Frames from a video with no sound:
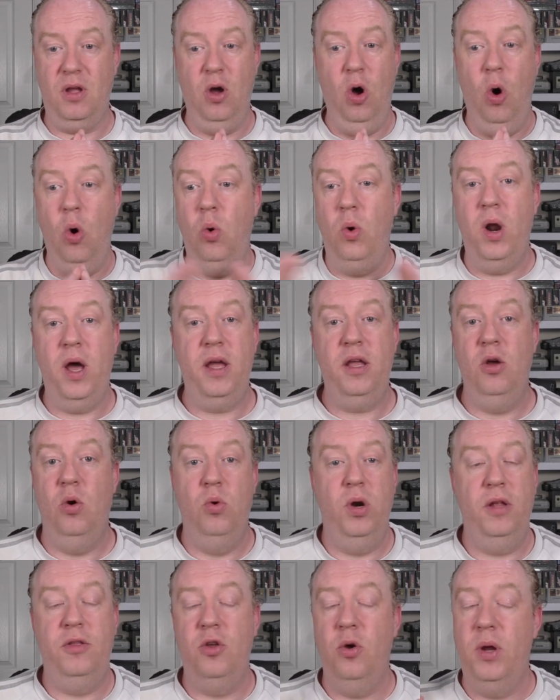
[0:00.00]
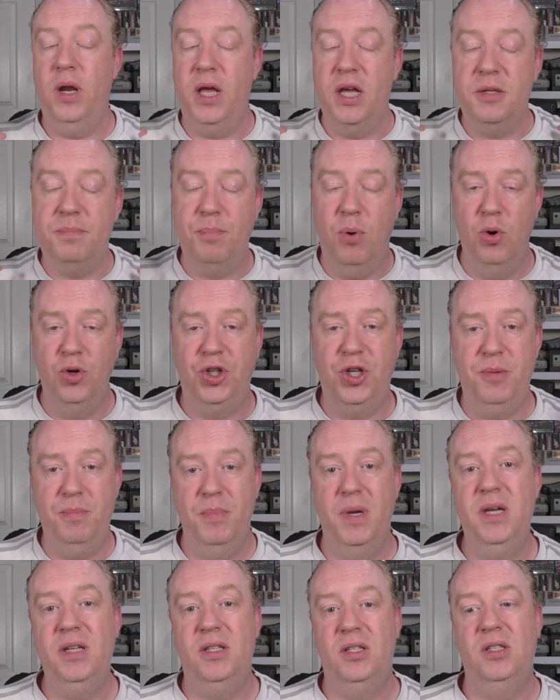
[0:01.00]
all they're doing is pushing
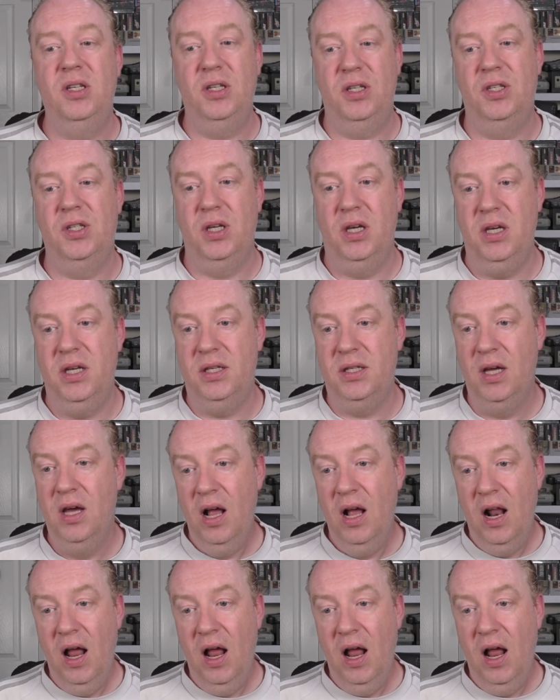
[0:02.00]
me to succeed.